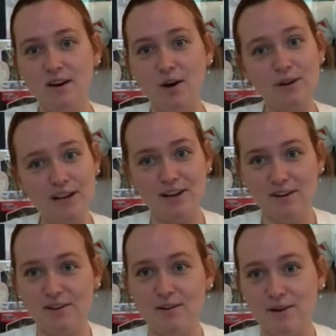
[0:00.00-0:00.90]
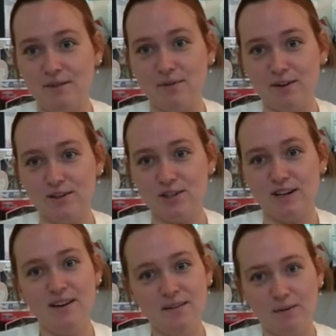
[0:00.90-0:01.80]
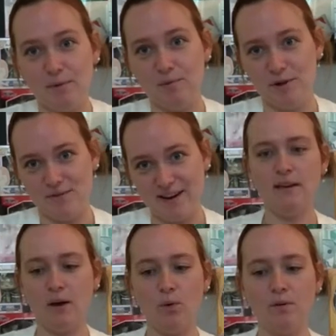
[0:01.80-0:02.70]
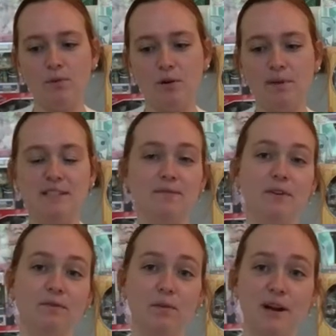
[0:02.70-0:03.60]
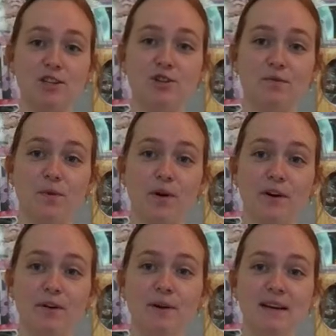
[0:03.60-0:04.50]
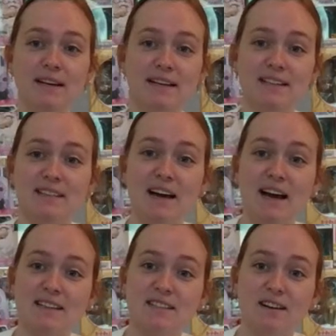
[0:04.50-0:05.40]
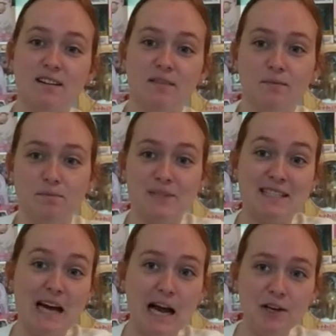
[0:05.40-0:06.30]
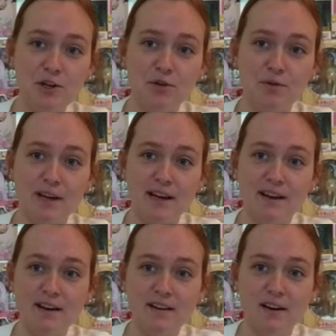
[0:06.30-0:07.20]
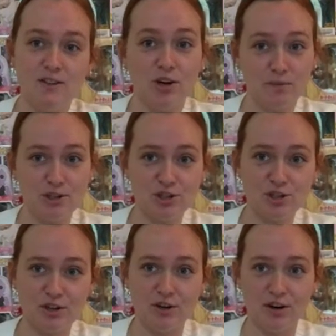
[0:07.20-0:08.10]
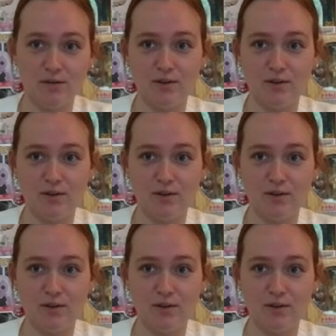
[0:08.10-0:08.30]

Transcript: owning a Yugi version from the movie. Now, one more piece of information for you is that beside Yugi, a Dark Magician Girl